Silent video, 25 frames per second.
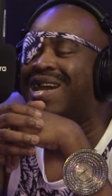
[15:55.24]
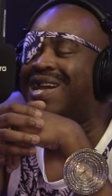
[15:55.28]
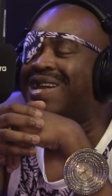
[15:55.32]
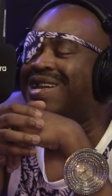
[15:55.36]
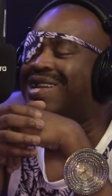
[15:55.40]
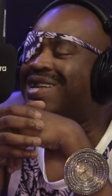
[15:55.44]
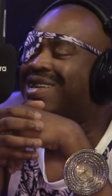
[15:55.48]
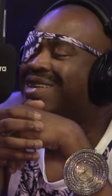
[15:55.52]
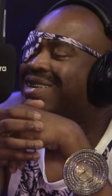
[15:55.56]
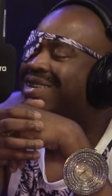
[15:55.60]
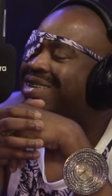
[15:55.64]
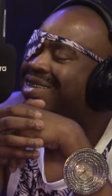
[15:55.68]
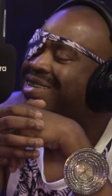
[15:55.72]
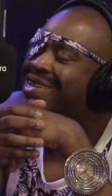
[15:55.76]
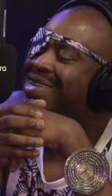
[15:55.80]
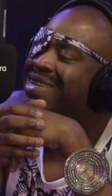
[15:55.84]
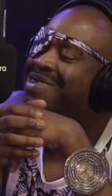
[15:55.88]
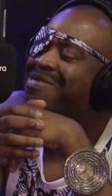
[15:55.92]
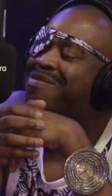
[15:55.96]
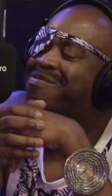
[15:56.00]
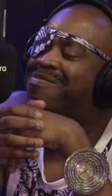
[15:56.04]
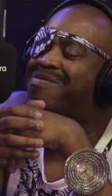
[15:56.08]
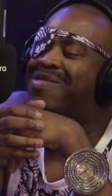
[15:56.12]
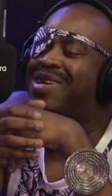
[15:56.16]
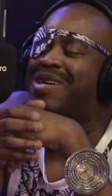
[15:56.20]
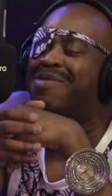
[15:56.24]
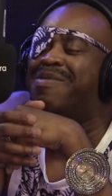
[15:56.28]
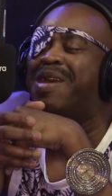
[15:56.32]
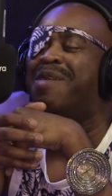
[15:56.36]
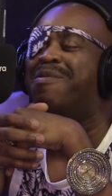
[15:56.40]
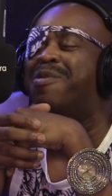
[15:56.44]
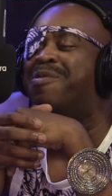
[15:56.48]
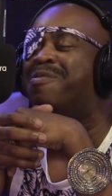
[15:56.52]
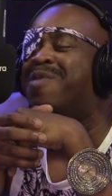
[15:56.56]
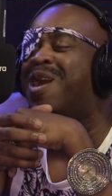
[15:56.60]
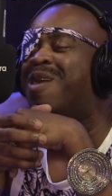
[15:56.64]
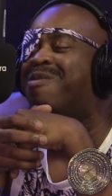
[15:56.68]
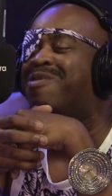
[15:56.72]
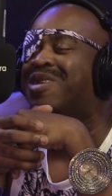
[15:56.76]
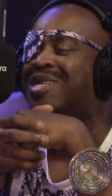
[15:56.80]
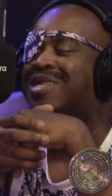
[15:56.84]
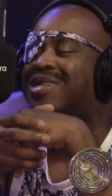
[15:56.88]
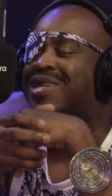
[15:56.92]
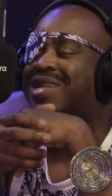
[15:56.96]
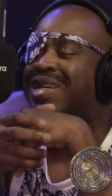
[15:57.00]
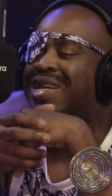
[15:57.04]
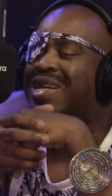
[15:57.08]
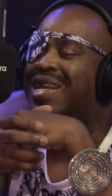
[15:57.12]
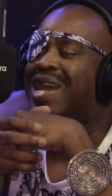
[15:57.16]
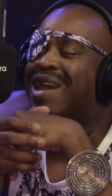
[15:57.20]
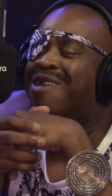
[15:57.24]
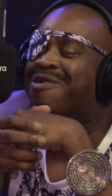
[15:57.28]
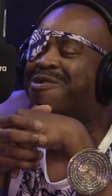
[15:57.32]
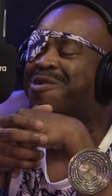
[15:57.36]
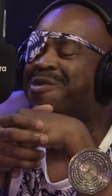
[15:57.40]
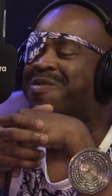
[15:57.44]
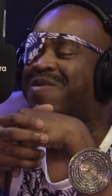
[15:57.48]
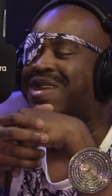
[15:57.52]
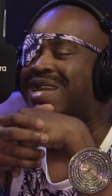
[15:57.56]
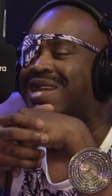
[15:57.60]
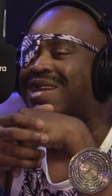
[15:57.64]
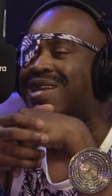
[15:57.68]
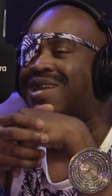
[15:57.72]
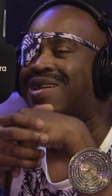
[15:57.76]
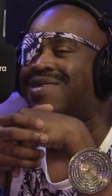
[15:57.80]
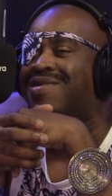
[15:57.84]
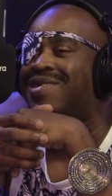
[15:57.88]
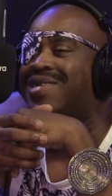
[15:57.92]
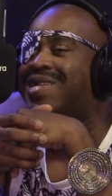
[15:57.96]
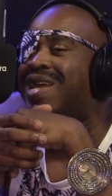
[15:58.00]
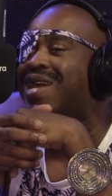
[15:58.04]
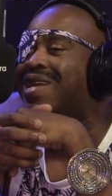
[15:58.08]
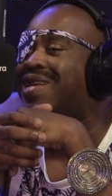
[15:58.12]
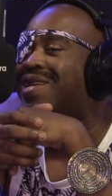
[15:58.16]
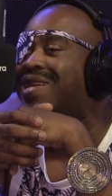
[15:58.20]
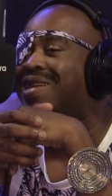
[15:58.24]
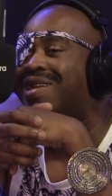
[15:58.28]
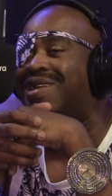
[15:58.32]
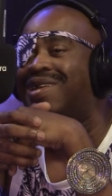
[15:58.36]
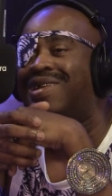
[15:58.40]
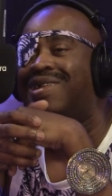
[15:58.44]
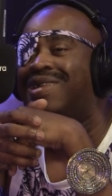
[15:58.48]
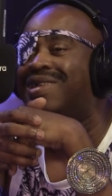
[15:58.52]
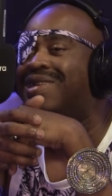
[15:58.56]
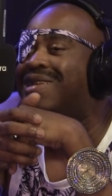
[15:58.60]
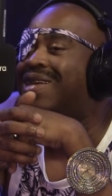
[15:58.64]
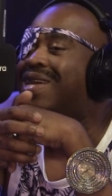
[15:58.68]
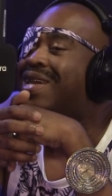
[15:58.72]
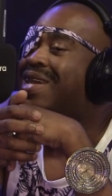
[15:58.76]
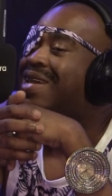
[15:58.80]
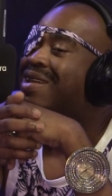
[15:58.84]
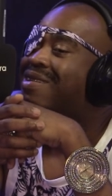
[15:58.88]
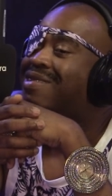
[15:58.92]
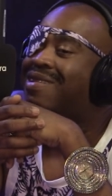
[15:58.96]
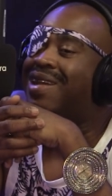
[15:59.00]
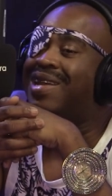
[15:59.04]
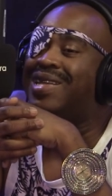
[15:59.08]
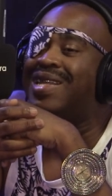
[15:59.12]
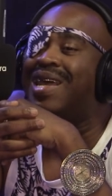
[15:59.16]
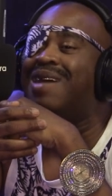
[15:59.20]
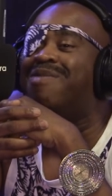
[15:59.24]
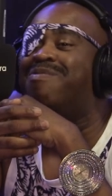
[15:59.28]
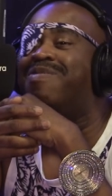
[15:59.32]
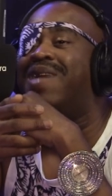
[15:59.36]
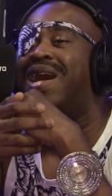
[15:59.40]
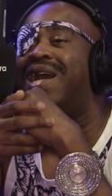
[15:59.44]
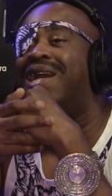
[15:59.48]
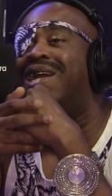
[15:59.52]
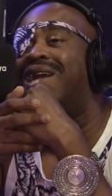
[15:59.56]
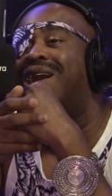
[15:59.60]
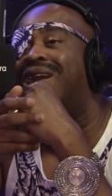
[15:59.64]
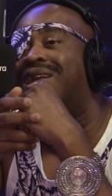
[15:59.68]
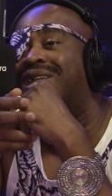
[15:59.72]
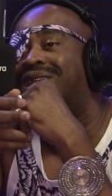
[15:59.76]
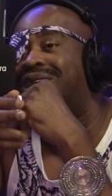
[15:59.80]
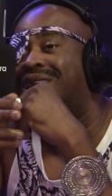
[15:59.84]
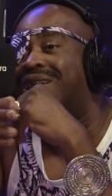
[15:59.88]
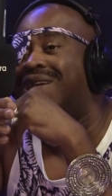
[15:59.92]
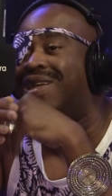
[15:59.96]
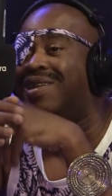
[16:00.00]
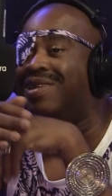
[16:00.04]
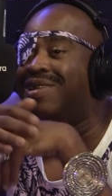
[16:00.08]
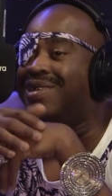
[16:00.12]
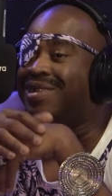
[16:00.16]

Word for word: Uh, yeah, maybe mom was looking out for me. You know, he's like, nigga, ride that bike out there. They're